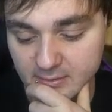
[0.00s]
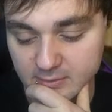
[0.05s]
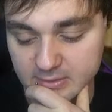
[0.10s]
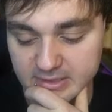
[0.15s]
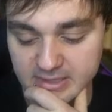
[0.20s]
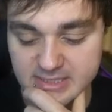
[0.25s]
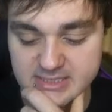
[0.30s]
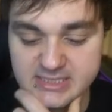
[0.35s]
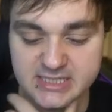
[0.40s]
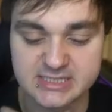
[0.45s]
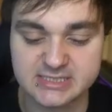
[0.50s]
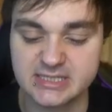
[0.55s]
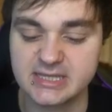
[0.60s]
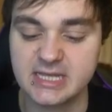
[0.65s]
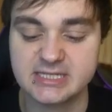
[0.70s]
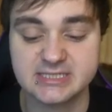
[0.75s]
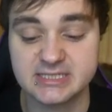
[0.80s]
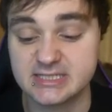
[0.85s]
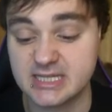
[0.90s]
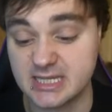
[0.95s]
Okay, that's easy.
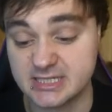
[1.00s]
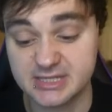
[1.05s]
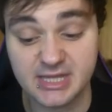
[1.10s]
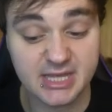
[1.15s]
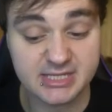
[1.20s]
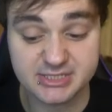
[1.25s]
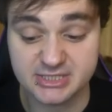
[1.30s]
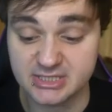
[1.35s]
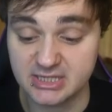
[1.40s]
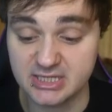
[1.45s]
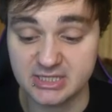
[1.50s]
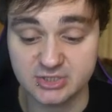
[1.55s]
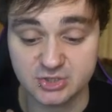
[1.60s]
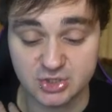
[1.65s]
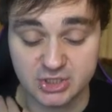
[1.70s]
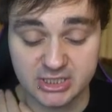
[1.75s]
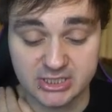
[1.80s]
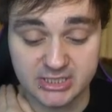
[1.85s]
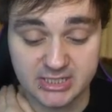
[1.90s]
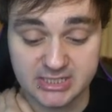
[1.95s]
That's that, that's
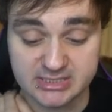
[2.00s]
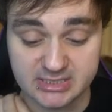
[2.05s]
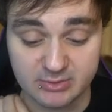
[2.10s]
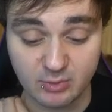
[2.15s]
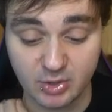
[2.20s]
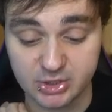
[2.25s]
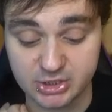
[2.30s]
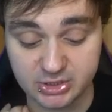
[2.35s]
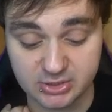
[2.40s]
literally an easy one.